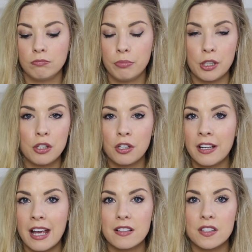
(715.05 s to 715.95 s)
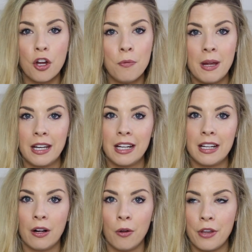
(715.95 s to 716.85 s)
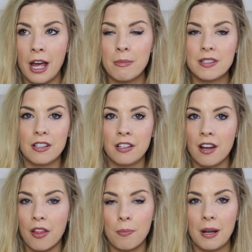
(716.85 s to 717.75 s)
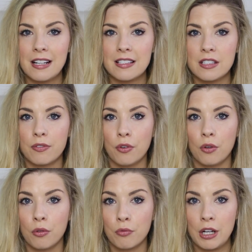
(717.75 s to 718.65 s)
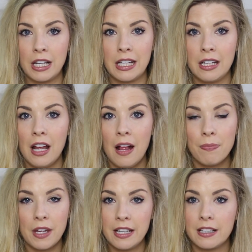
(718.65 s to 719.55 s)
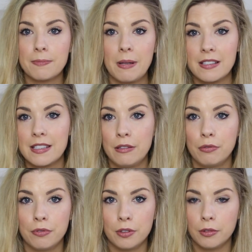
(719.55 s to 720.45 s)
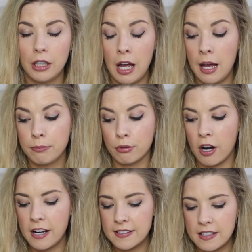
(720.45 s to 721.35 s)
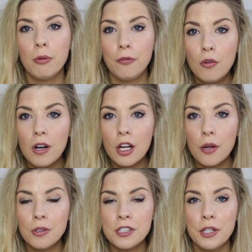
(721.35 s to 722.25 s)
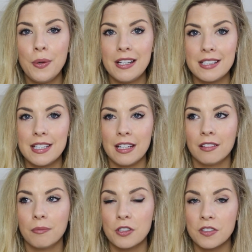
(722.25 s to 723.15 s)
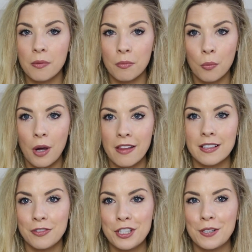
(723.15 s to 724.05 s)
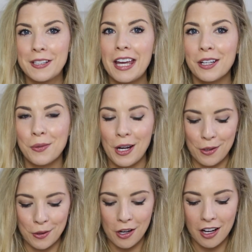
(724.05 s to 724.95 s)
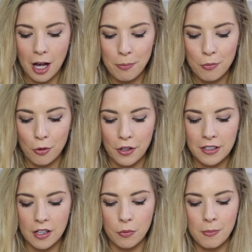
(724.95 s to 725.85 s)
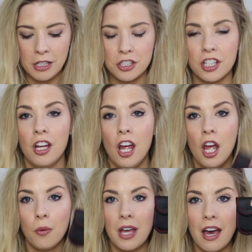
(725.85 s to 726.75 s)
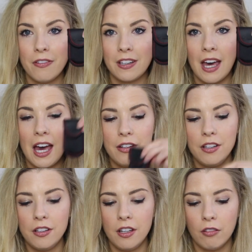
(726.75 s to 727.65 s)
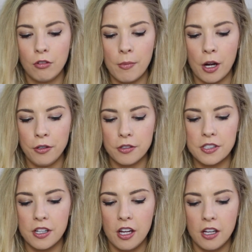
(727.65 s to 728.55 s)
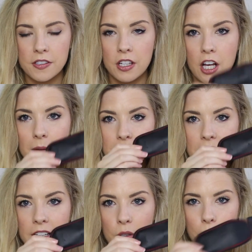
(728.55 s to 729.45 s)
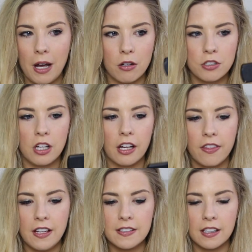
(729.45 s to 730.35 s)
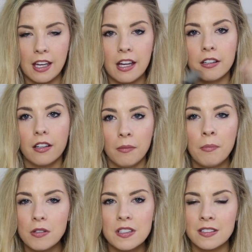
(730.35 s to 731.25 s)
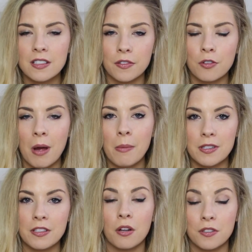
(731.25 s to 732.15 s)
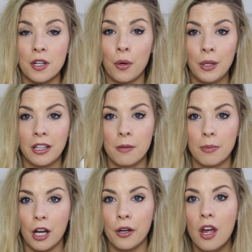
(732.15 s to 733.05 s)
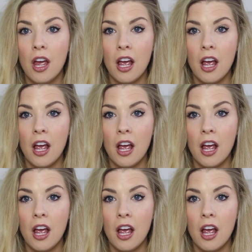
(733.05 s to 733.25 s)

But you can get so many on Amazon and other places for a really inexpensive price. Before I on to editing, because I'm aware this video is getting quite long, a couple more things I will mention. We have a Canon remote, so it comes in a little pouch like this. Again, most of this stuff's from Amazon, so I'll link it below.